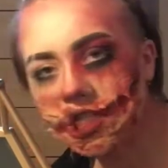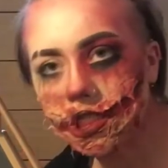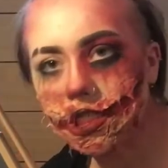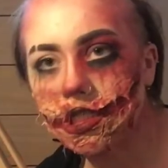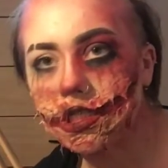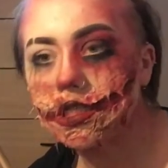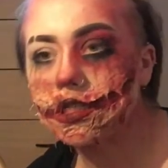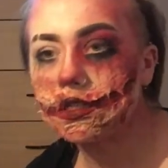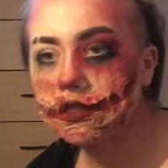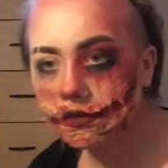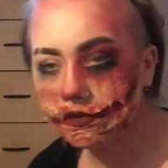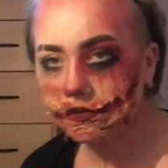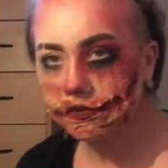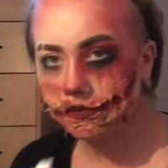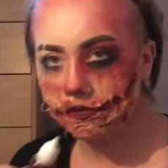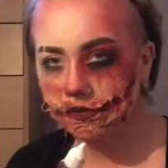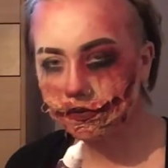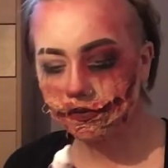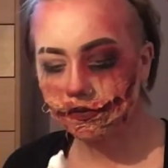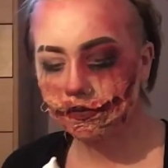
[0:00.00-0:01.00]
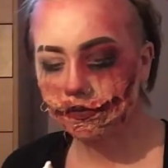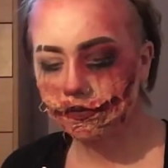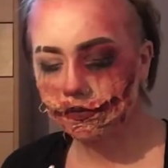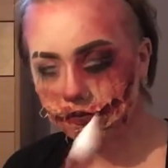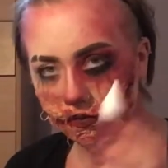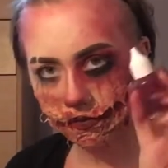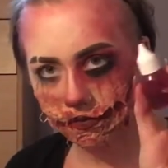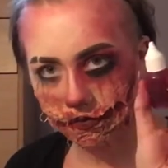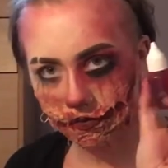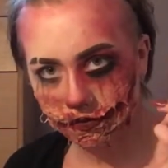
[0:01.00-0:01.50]
part of FX
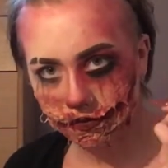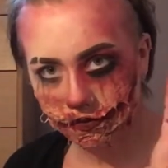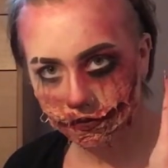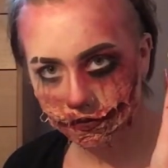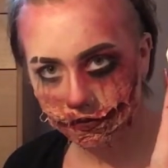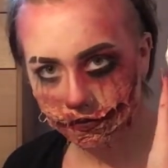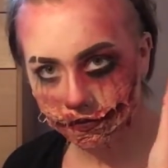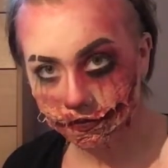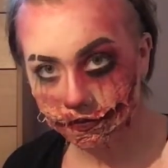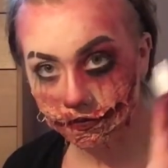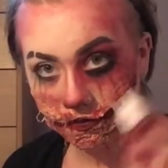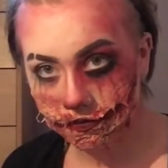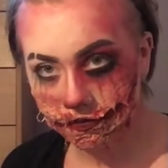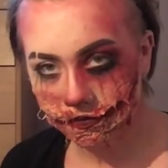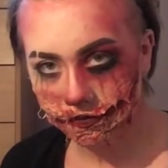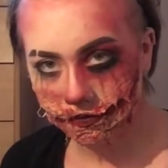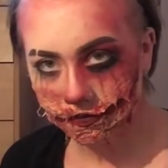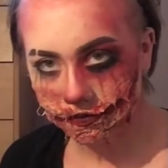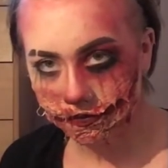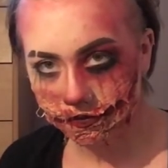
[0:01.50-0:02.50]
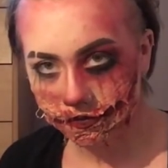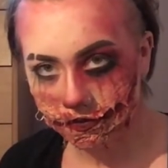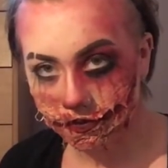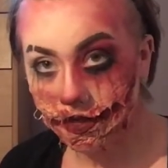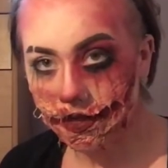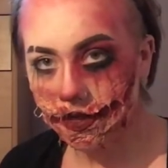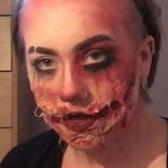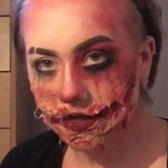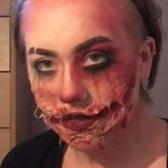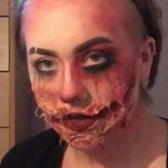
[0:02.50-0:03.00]
makeup, is the
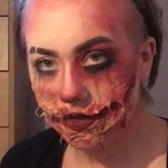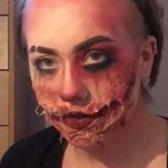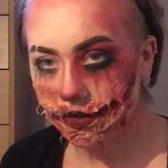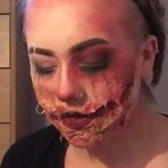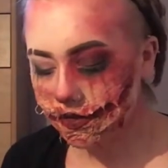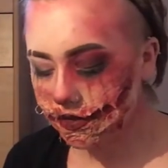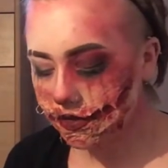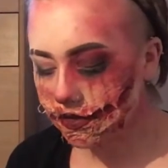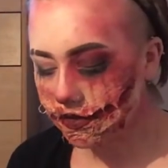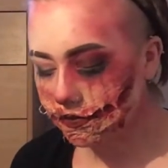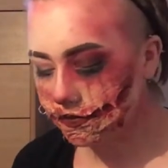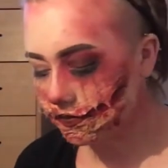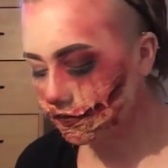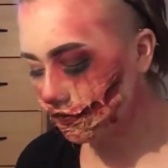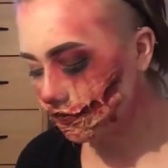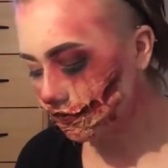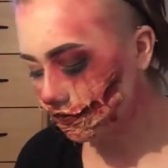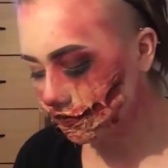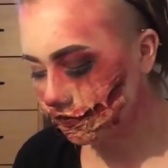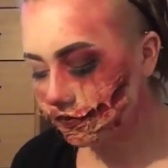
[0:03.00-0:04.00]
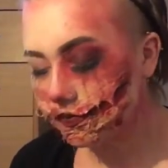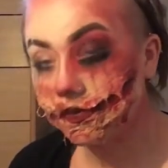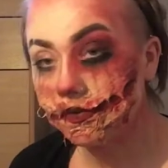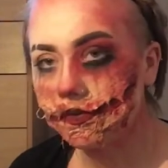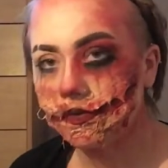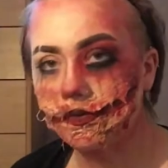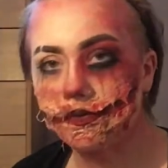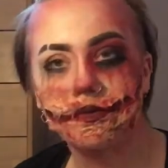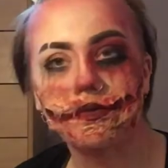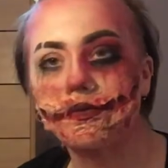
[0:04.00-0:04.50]
fake blood.
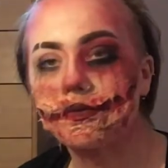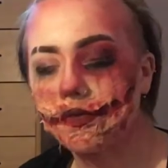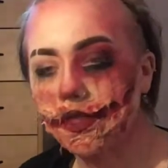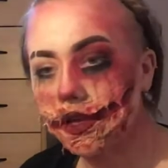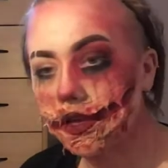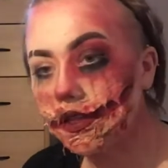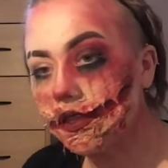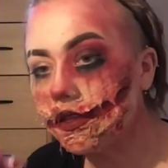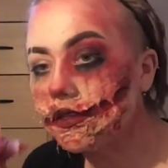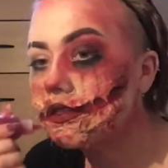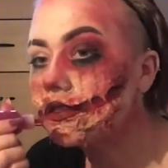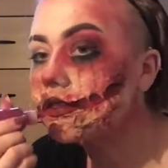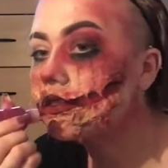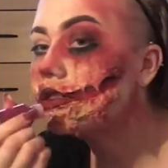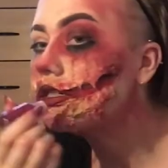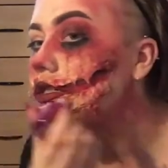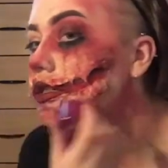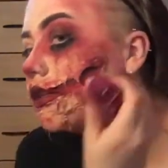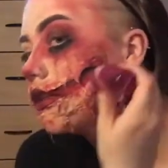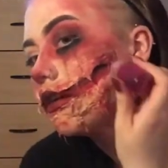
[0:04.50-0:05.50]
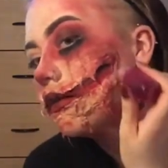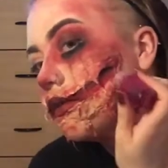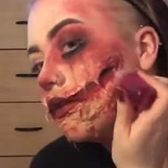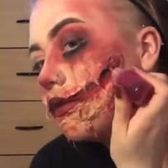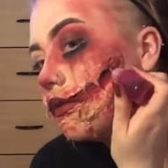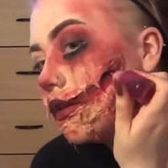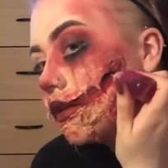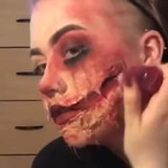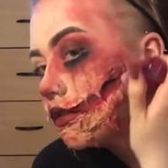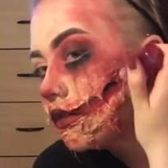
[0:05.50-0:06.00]
So
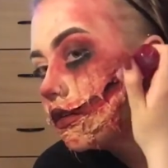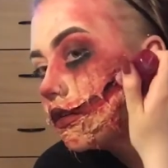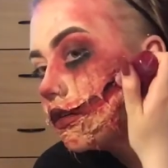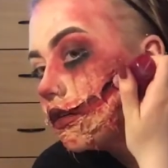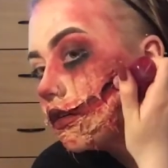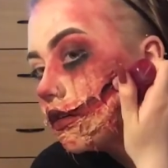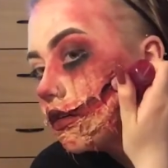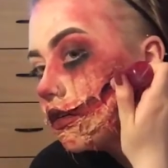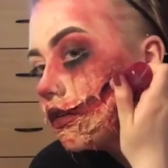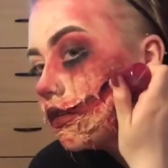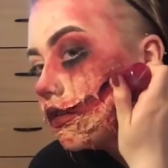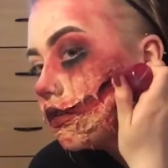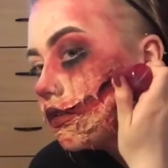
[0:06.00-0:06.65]
if you're really